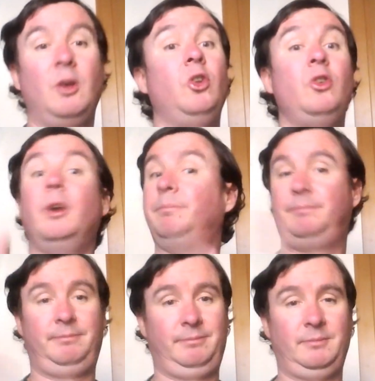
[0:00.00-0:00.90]
No,
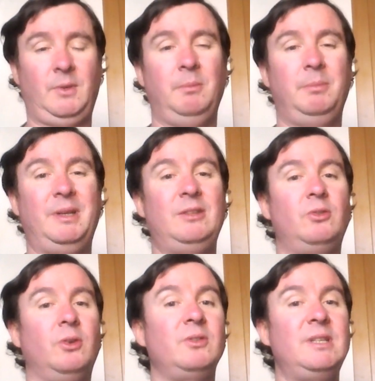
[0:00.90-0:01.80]
but it
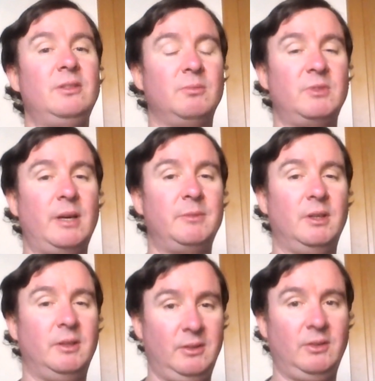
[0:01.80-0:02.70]
does need some time to learn
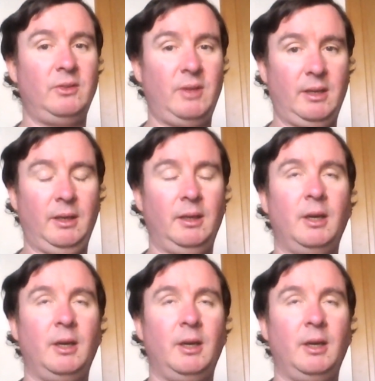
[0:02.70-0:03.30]
and understand it.